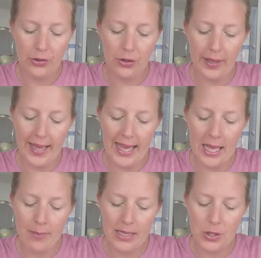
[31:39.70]
The
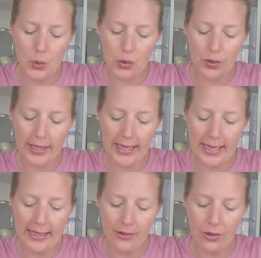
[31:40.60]
aim is to
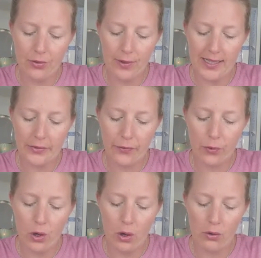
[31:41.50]
create a
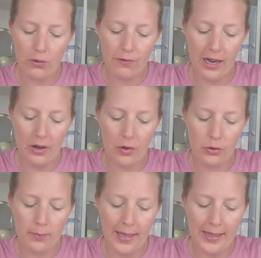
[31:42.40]
restful
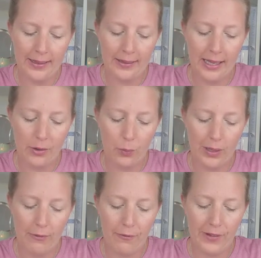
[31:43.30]
environment that
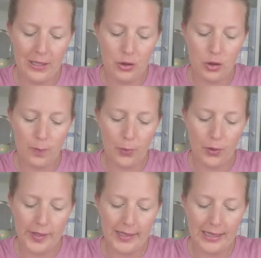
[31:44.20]
will feel
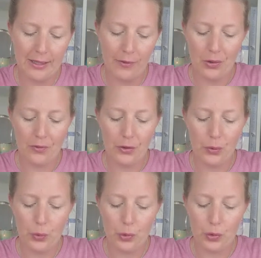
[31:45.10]
supportive of
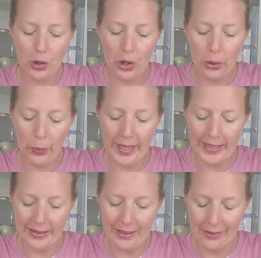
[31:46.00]
you
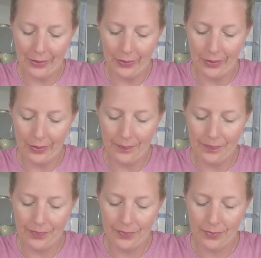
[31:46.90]
slowing down
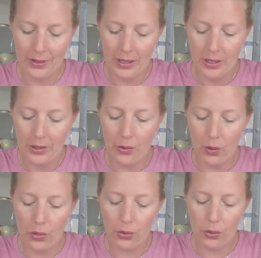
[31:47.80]

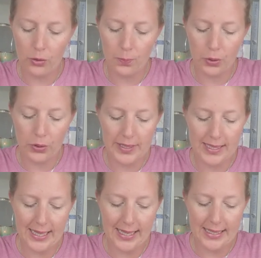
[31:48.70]
your thought
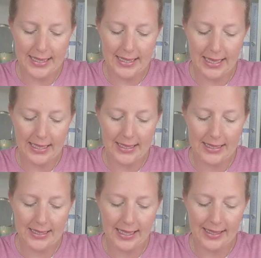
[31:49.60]
process and
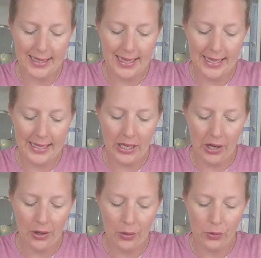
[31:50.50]
settling
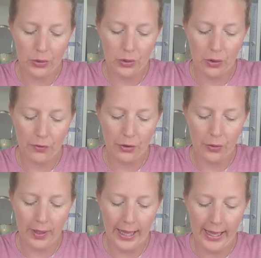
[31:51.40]
out of
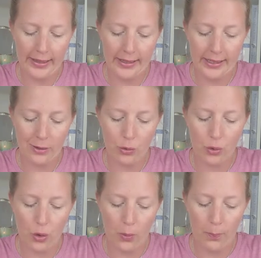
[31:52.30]
your head
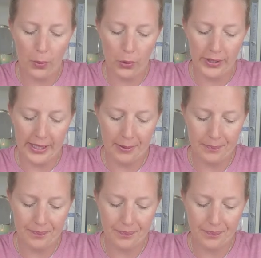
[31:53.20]
into your body.